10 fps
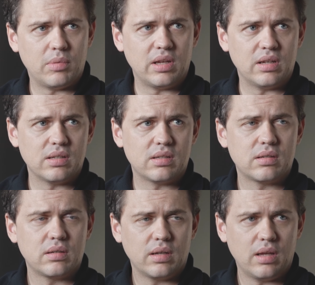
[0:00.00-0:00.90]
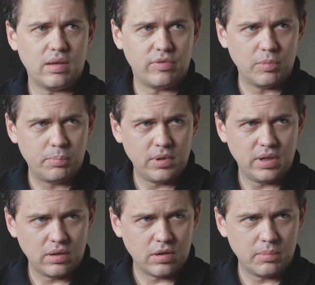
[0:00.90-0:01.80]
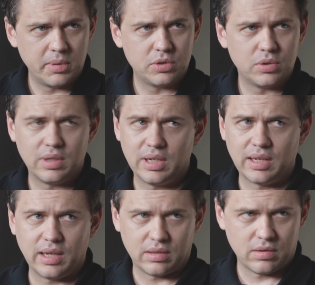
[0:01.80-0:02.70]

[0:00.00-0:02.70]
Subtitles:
is, if you put in garbage, you're going to get